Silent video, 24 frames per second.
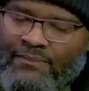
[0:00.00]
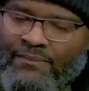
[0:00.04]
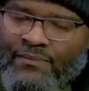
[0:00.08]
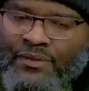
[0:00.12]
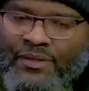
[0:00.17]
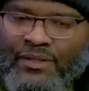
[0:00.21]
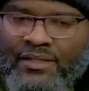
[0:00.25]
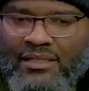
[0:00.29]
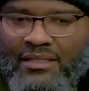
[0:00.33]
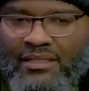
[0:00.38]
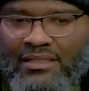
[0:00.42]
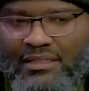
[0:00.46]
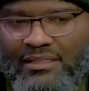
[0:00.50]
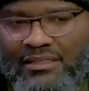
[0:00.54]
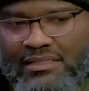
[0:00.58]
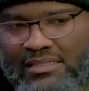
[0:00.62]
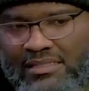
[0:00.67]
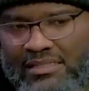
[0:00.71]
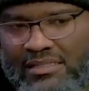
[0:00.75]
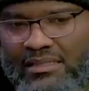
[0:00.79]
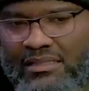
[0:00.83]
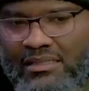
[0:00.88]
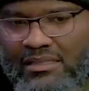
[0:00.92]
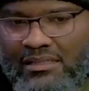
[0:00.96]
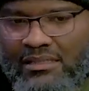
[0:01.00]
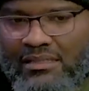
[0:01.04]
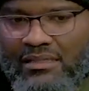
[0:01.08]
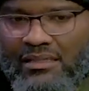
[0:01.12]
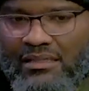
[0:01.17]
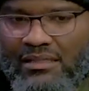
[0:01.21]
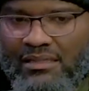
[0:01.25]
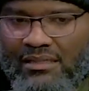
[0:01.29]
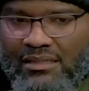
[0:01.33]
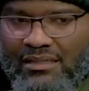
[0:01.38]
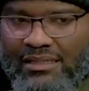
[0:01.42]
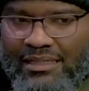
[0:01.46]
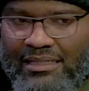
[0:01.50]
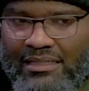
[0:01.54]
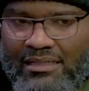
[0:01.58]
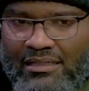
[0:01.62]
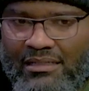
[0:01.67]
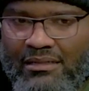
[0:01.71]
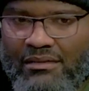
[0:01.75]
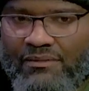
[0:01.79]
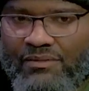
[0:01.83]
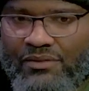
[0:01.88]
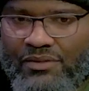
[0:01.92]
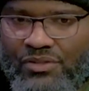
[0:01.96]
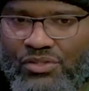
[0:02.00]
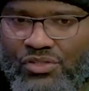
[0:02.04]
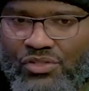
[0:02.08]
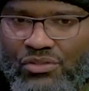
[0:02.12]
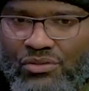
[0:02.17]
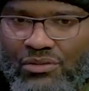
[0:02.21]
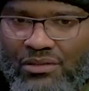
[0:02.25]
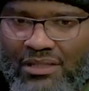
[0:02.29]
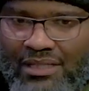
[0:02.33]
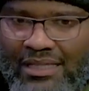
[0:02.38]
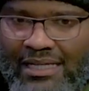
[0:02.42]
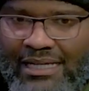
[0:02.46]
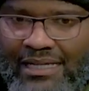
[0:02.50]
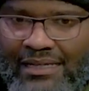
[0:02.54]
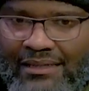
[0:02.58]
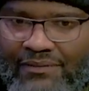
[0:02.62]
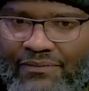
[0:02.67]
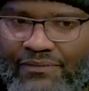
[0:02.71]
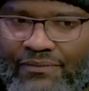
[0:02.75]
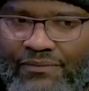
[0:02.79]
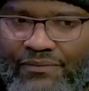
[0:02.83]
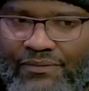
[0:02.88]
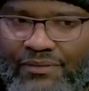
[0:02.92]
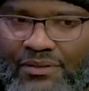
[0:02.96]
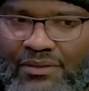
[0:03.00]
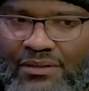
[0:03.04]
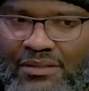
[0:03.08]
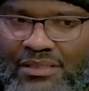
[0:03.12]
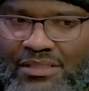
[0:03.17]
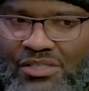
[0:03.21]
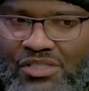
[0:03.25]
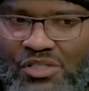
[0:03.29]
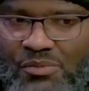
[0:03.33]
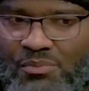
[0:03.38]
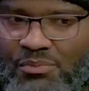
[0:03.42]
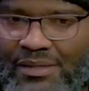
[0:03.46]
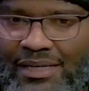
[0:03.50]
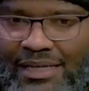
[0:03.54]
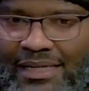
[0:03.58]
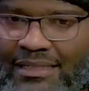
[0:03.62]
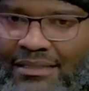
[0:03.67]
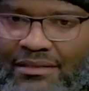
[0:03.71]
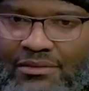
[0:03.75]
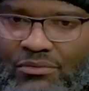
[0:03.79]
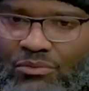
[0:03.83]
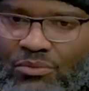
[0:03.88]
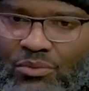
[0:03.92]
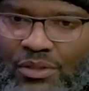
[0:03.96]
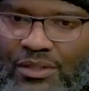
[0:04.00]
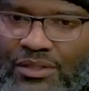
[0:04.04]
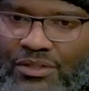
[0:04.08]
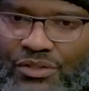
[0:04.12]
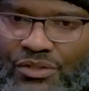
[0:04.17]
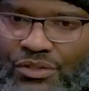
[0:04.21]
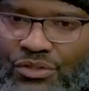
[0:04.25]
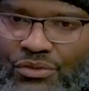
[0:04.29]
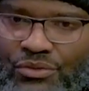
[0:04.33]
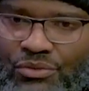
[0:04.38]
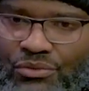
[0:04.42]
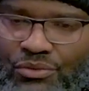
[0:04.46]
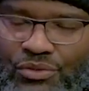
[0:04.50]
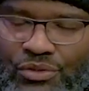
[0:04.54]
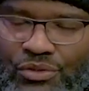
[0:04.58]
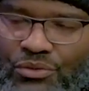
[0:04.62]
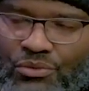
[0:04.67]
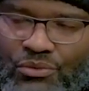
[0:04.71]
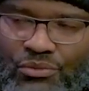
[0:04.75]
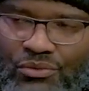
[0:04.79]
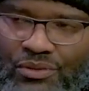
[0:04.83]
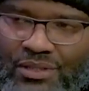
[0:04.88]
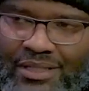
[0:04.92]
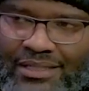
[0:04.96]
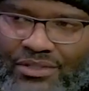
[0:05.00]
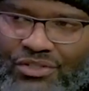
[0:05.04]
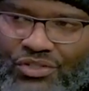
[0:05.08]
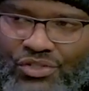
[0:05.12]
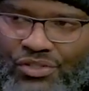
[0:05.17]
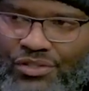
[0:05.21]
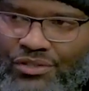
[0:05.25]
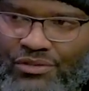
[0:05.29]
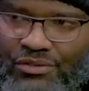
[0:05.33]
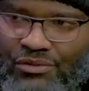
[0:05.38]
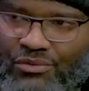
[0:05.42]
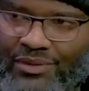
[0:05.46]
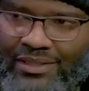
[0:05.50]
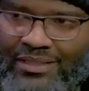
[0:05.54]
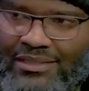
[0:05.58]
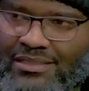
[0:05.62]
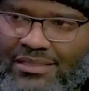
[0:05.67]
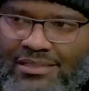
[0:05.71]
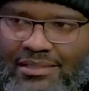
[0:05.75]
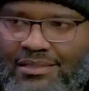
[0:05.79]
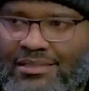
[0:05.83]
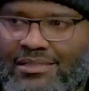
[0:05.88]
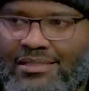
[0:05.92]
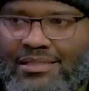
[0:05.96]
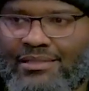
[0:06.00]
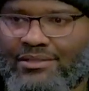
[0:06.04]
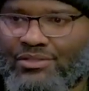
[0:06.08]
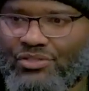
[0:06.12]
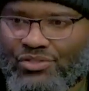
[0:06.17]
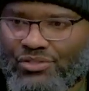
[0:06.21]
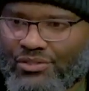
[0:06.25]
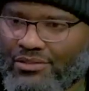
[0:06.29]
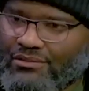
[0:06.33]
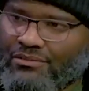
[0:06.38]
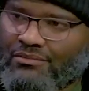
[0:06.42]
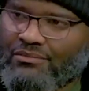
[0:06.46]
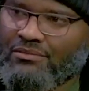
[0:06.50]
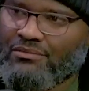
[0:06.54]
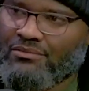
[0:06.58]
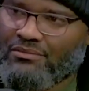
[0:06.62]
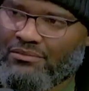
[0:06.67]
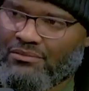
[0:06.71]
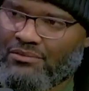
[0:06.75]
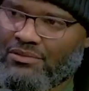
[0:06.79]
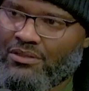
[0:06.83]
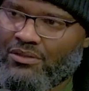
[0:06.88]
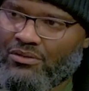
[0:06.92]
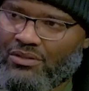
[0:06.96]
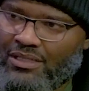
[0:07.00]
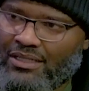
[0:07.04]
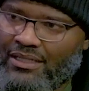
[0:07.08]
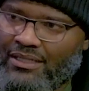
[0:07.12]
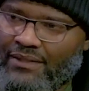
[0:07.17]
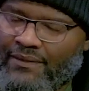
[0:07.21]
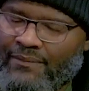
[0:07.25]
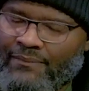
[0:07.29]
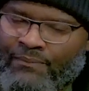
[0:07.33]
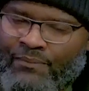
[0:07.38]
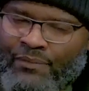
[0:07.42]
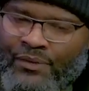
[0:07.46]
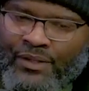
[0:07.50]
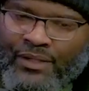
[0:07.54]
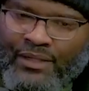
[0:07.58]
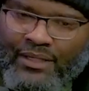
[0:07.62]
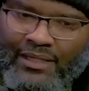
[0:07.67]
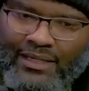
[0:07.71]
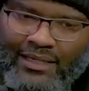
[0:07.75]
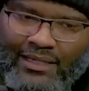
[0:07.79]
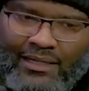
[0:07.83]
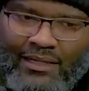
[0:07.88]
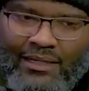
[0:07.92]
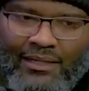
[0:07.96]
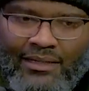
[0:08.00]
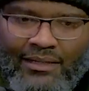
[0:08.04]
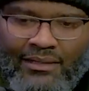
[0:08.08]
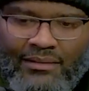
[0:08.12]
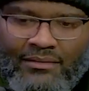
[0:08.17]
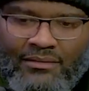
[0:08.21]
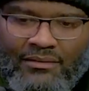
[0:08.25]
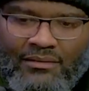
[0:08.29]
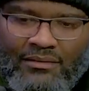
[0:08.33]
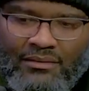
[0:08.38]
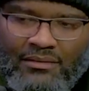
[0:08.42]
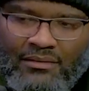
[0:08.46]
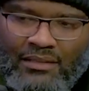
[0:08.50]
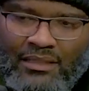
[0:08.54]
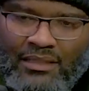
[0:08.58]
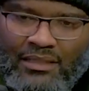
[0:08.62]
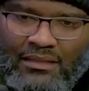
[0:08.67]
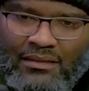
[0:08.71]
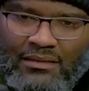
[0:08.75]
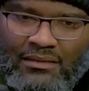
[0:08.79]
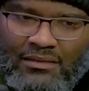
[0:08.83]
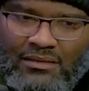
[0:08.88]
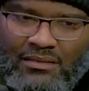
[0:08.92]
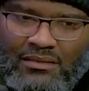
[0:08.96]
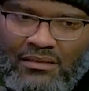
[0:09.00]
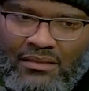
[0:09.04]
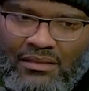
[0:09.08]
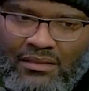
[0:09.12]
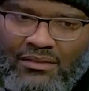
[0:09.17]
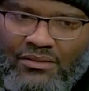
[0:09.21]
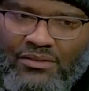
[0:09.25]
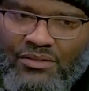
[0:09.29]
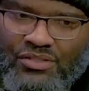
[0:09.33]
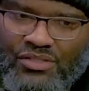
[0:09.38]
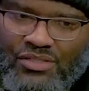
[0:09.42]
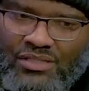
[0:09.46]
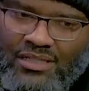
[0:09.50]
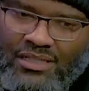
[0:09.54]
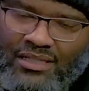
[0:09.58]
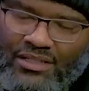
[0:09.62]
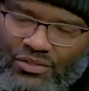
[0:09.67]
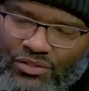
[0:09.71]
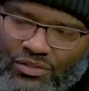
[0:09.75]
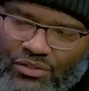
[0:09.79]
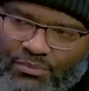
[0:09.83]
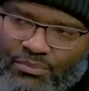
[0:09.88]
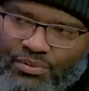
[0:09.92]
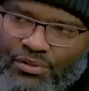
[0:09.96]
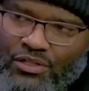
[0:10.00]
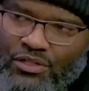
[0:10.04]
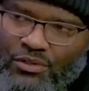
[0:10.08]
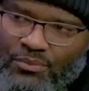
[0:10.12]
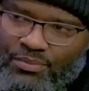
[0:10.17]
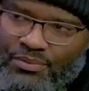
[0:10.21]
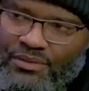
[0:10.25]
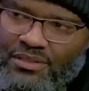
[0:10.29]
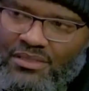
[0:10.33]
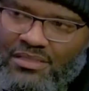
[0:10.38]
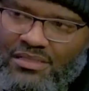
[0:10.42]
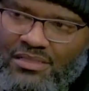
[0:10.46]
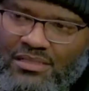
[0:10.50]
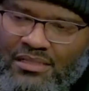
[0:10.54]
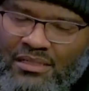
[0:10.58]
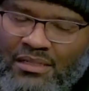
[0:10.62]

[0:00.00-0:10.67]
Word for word: It's the thing that governs your life despite what you do that generates attention okay and and to understand your purpose